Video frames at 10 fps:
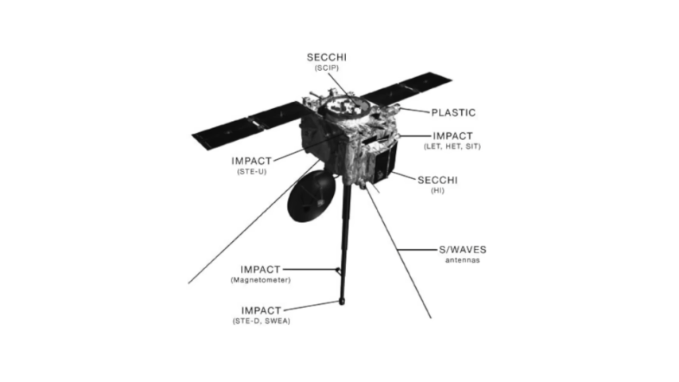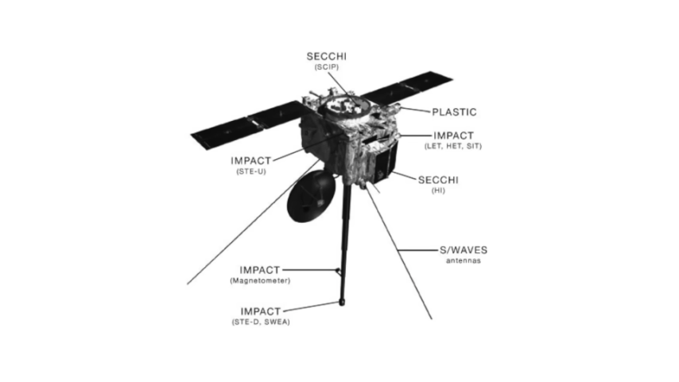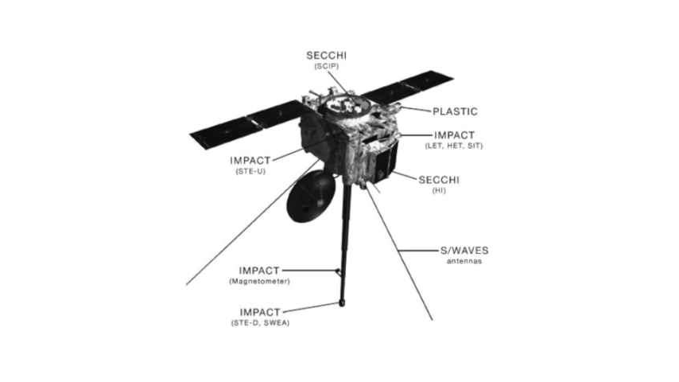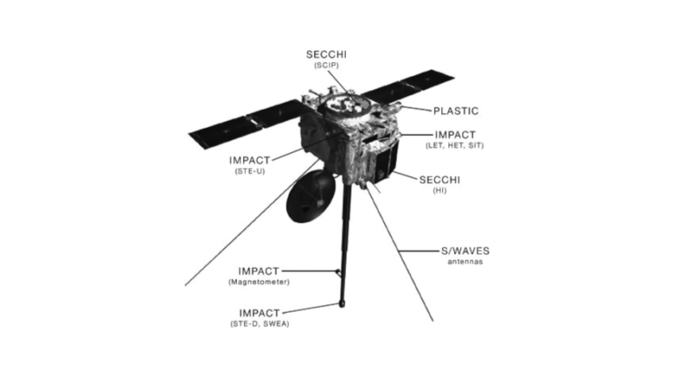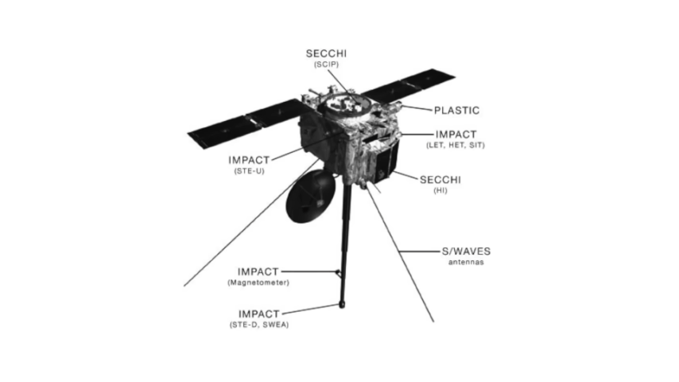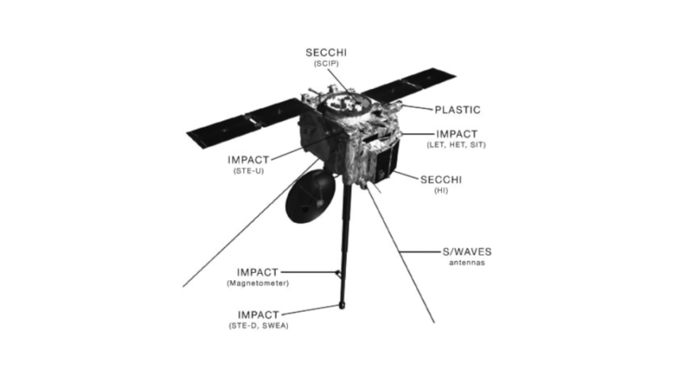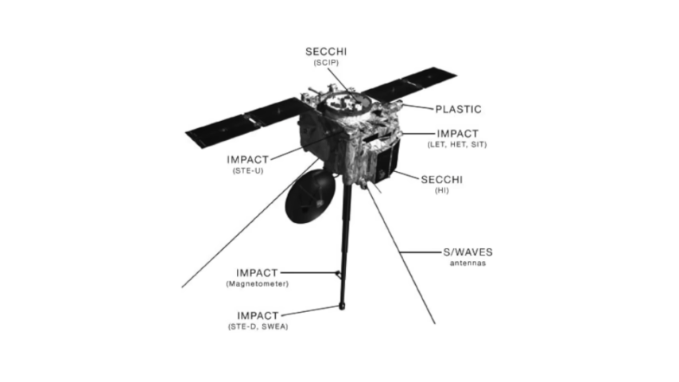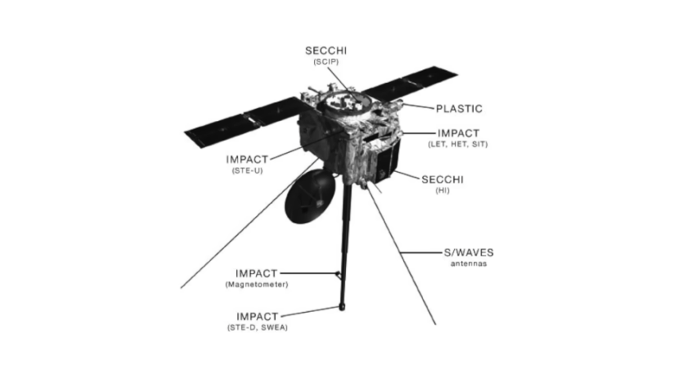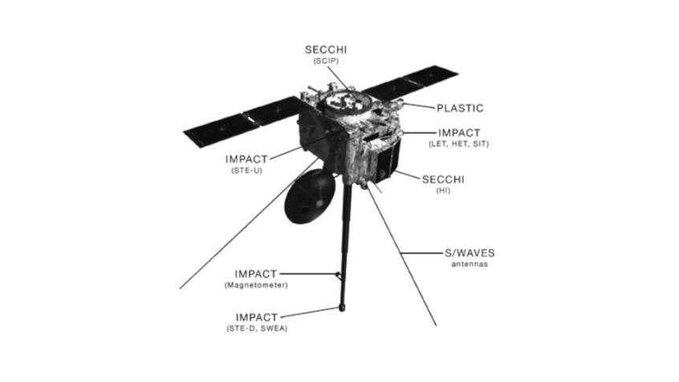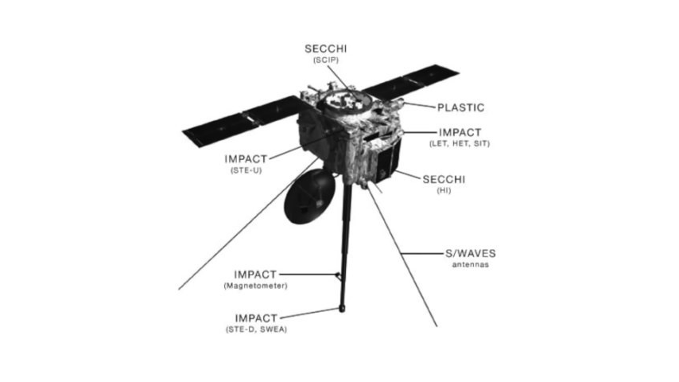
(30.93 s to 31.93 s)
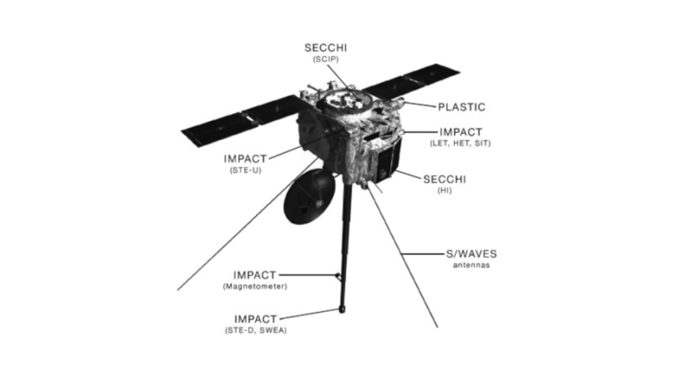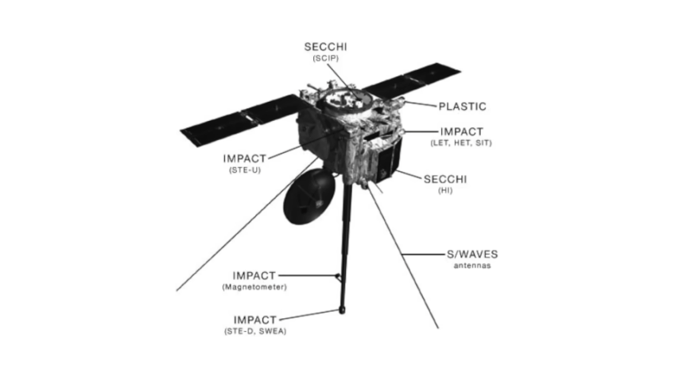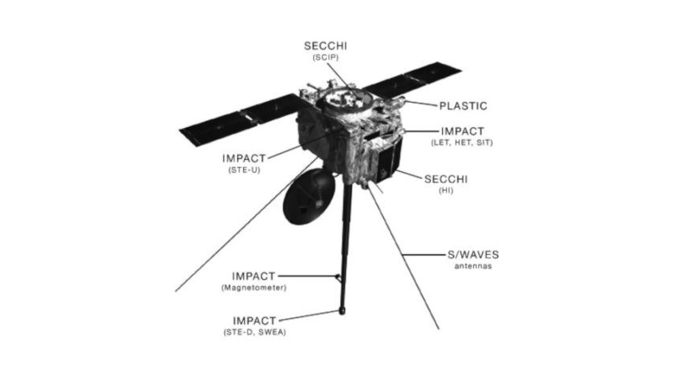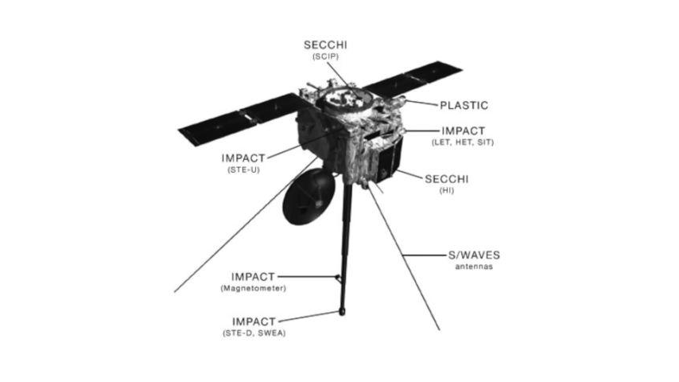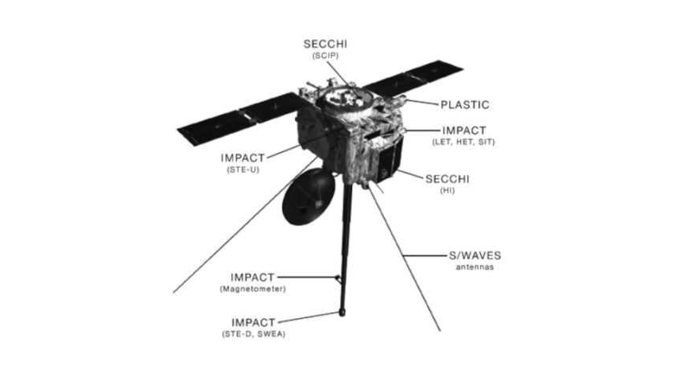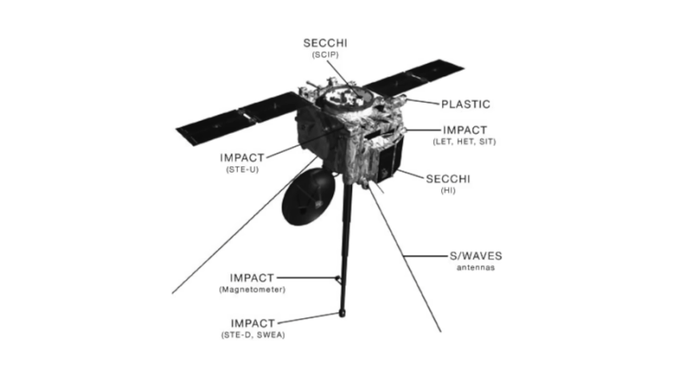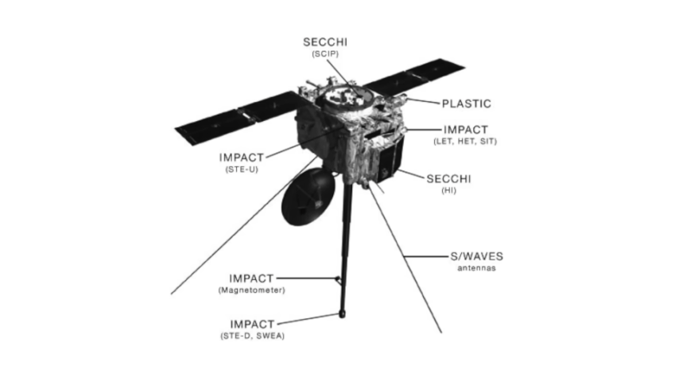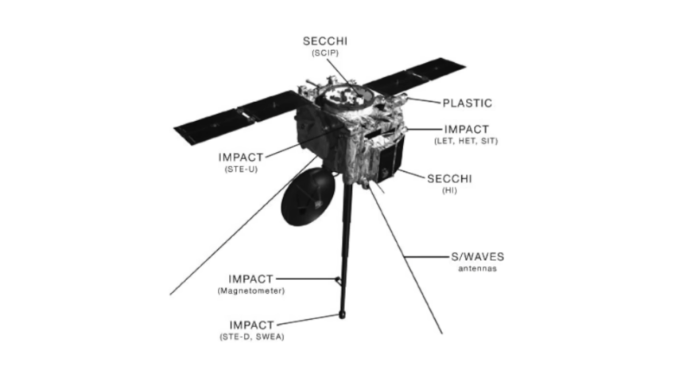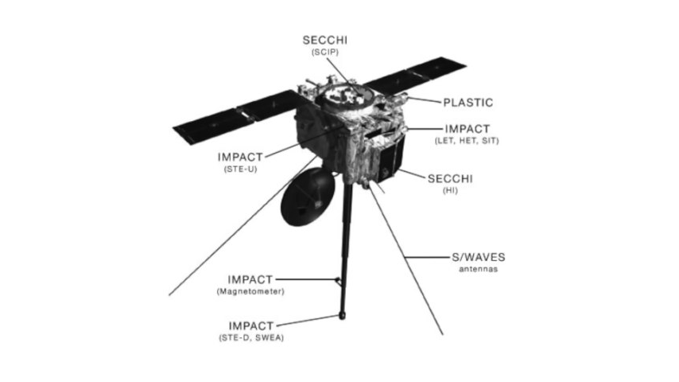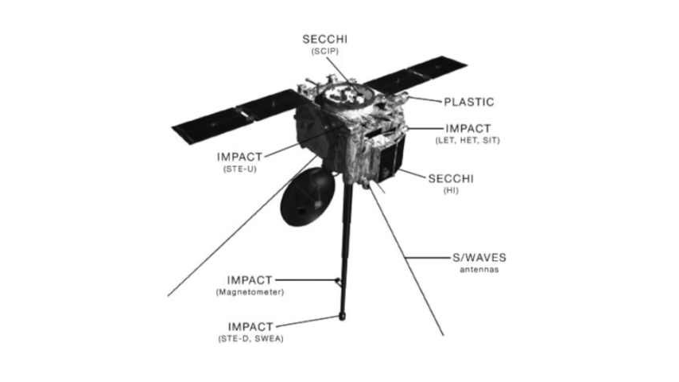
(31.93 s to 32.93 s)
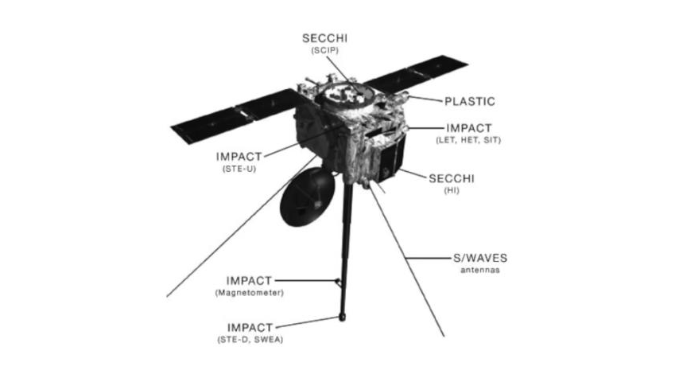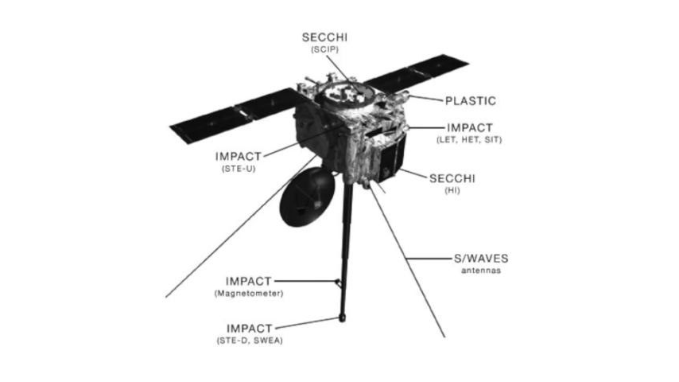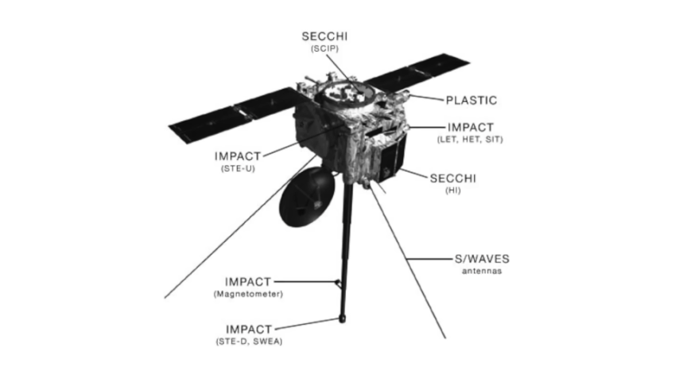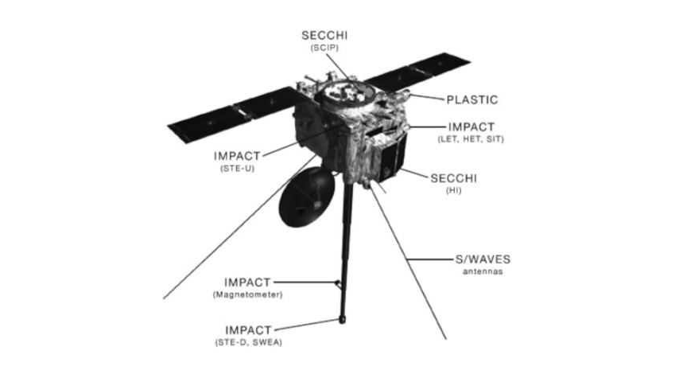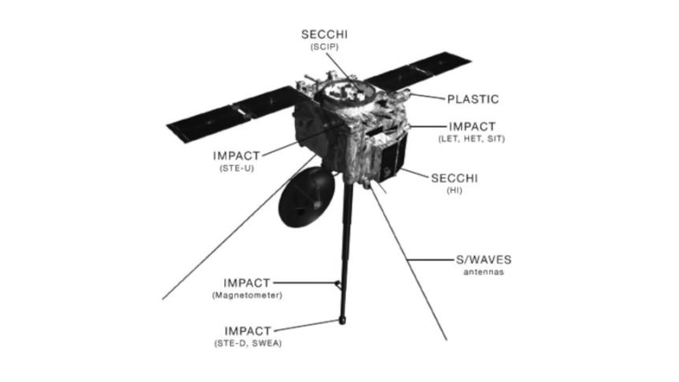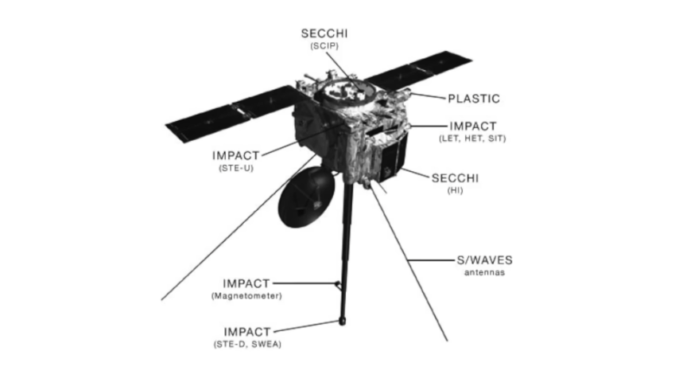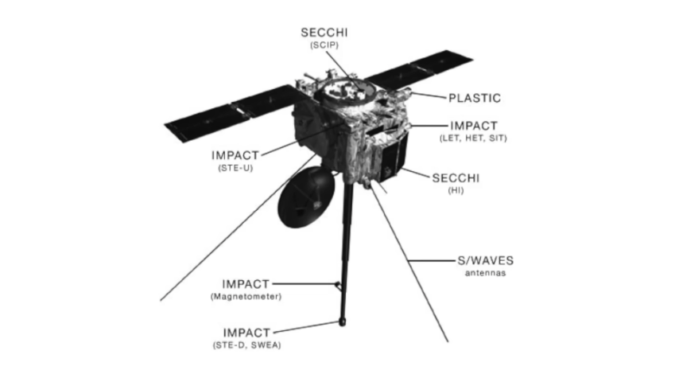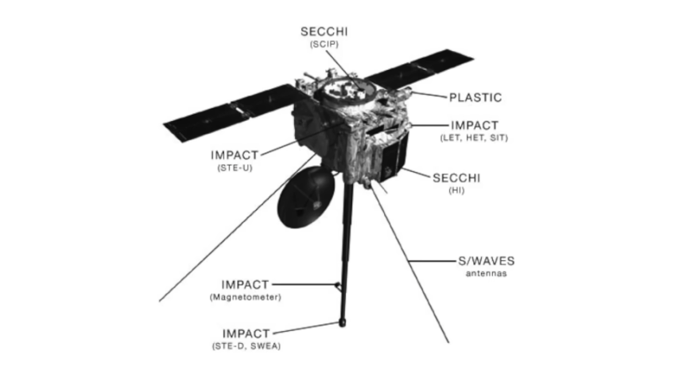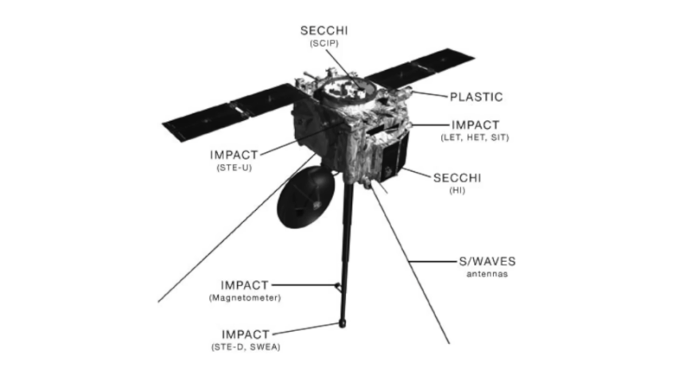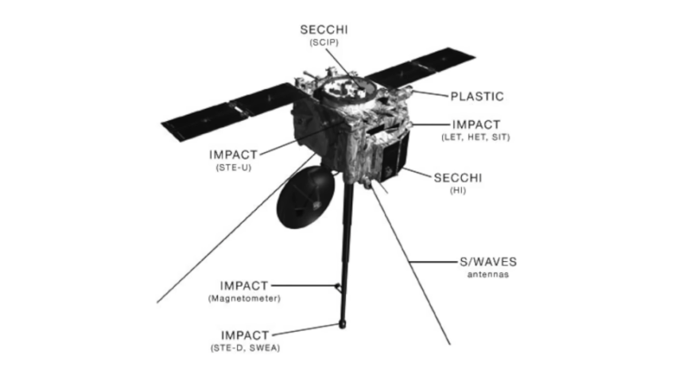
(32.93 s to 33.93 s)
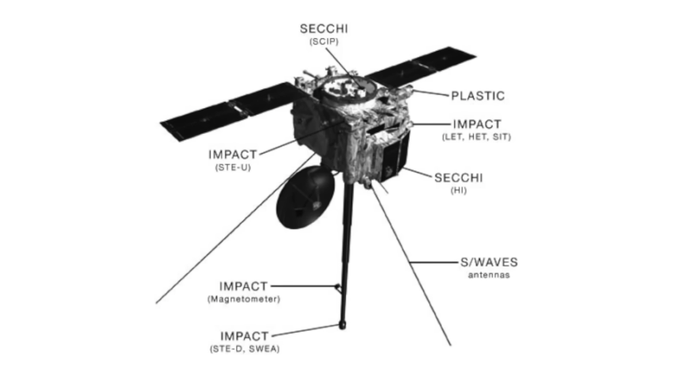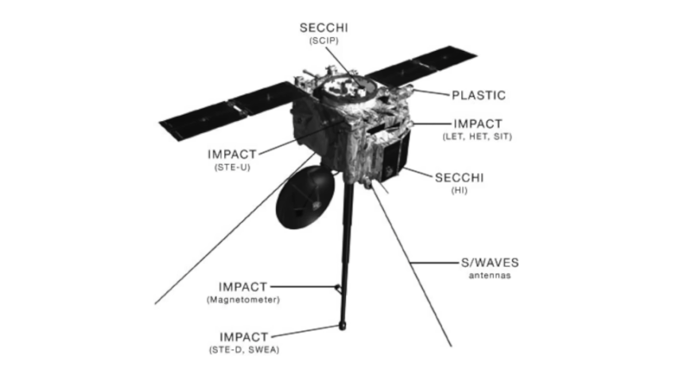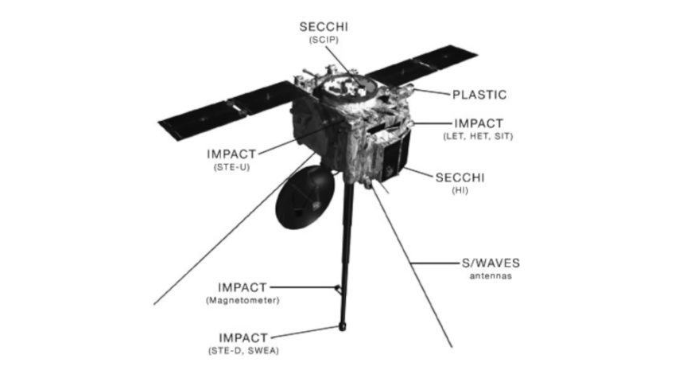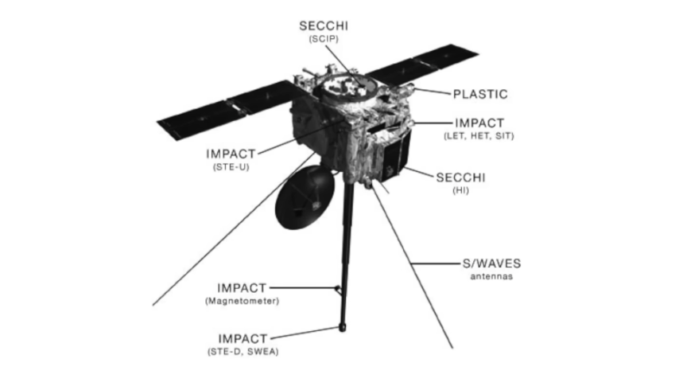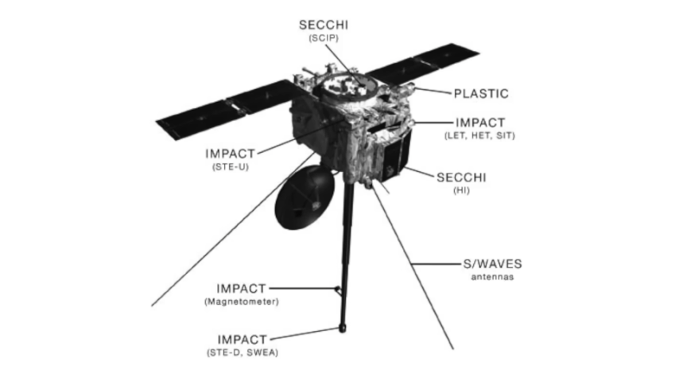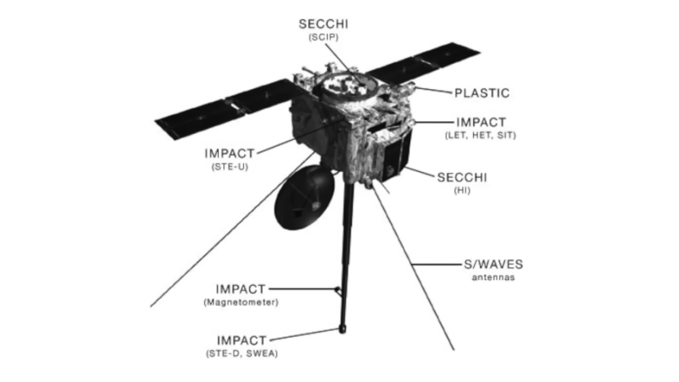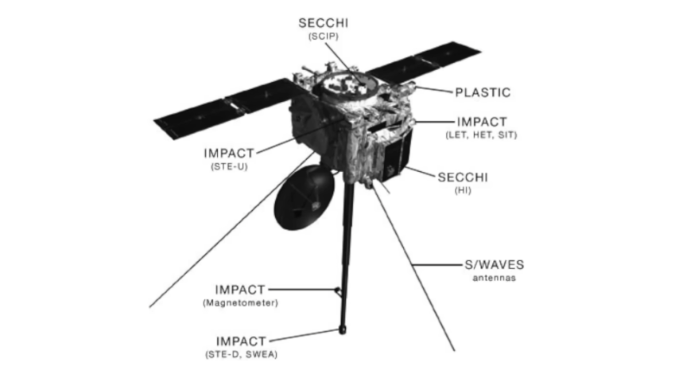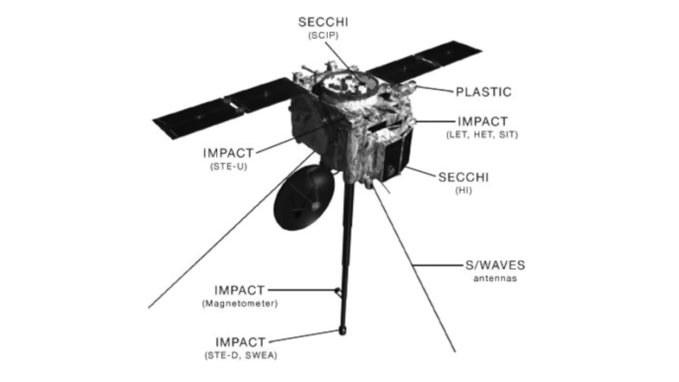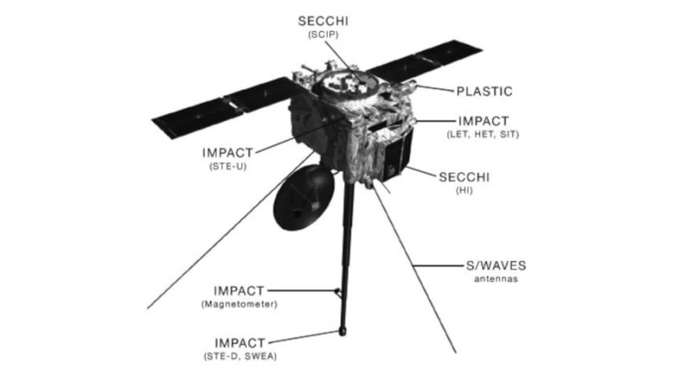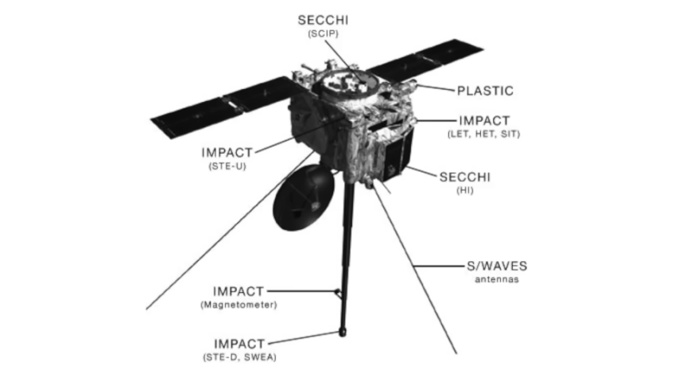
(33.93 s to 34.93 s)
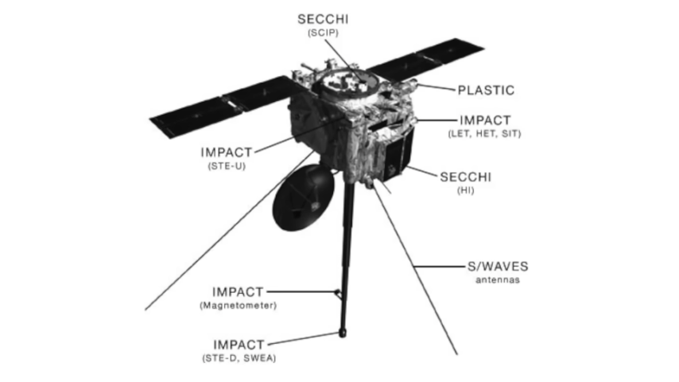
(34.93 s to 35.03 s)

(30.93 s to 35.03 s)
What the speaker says: No face is visible, so there are no lips to read.